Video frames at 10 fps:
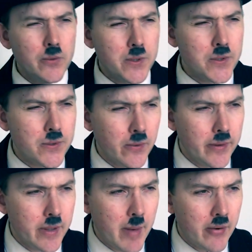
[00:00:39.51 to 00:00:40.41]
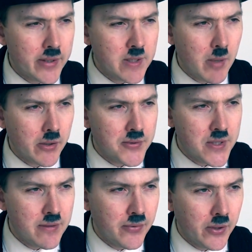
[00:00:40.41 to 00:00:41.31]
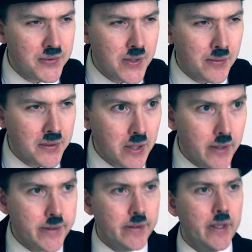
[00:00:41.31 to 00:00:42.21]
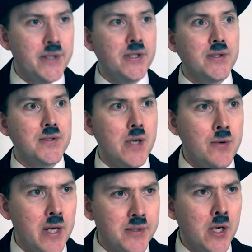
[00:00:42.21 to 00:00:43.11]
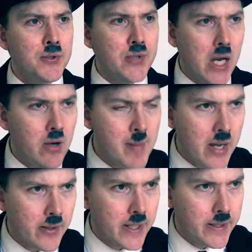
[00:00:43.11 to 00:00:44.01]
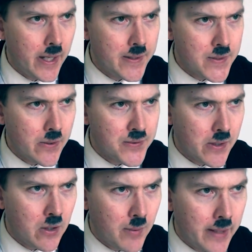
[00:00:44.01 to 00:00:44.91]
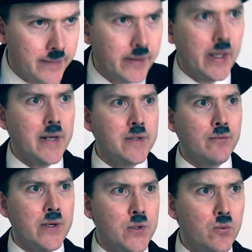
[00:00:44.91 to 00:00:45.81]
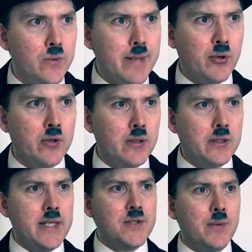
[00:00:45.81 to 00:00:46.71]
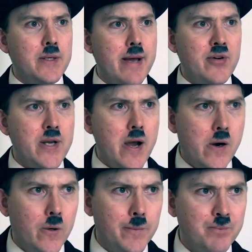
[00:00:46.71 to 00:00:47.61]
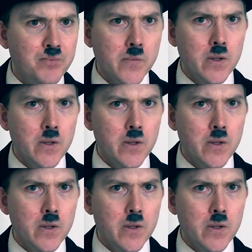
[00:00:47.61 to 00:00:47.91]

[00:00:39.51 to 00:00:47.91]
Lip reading: You destroyed American democracy for a donut. A delicious donut! Ciao America 9001, the likes of which you liberal elites will never know.